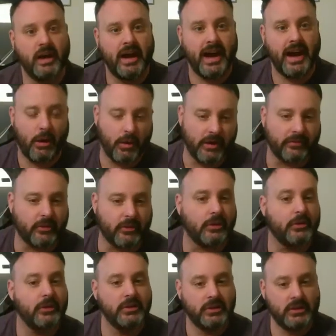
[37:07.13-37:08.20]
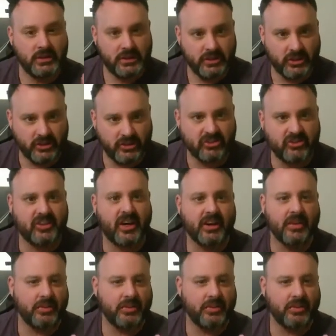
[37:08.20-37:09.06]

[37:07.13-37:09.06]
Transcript: However, you just got to